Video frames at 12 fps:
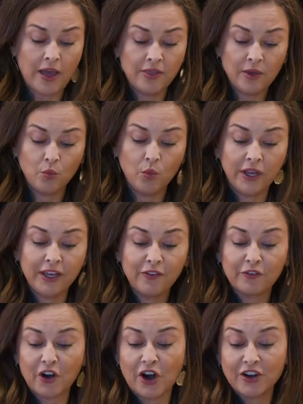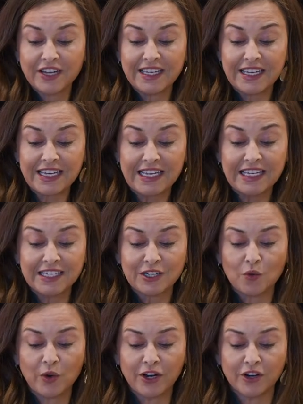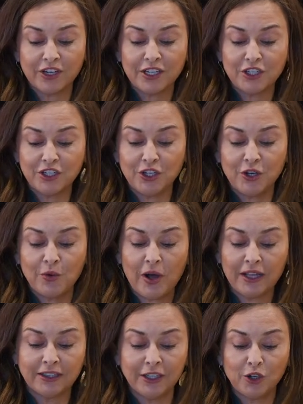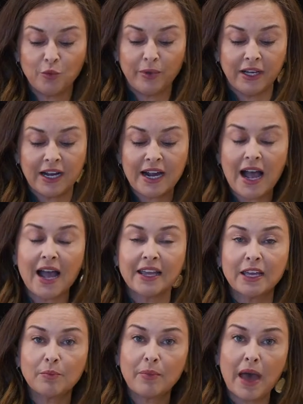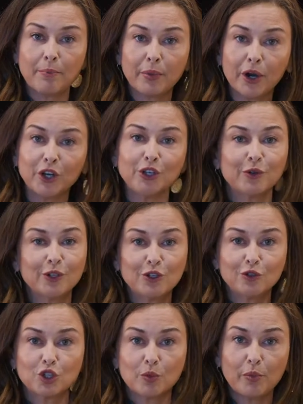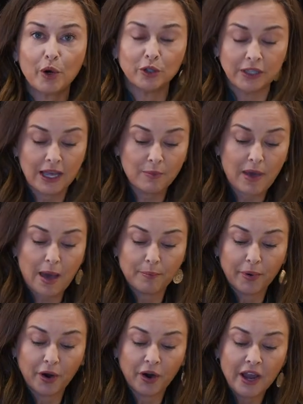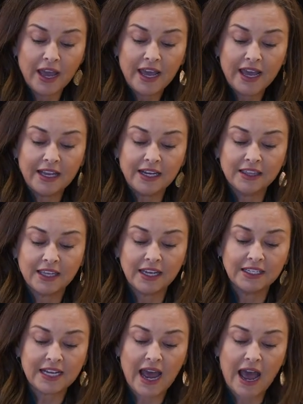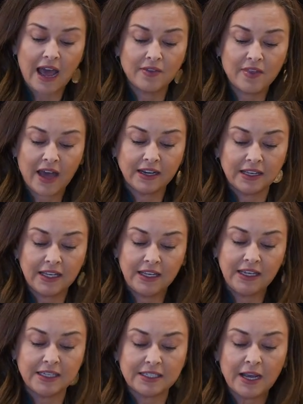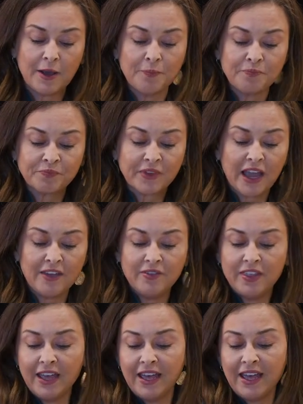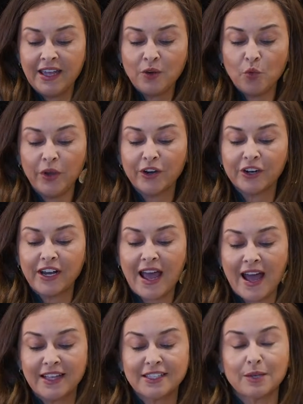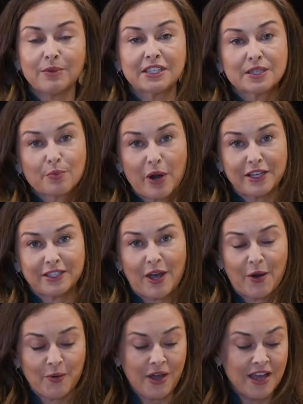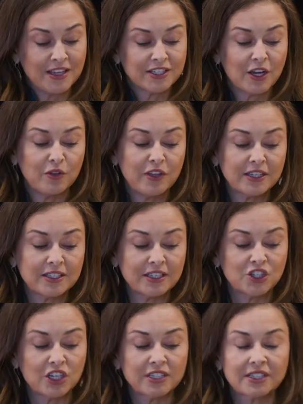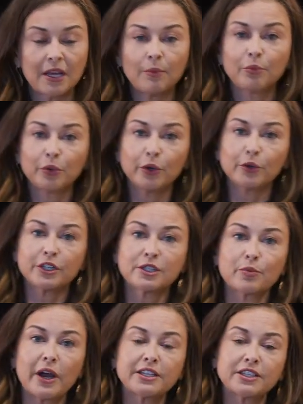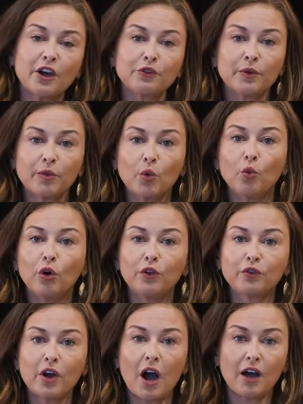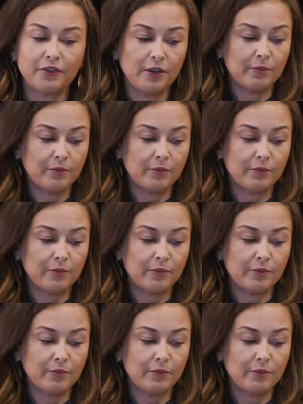and then for our heat, we are gonna do a little bit of cayenne pepper. You could do chipotle pepper, anything to add that heat. And then we are gonna add some espresso. So this is just some brewed espresso from the Wolf coffee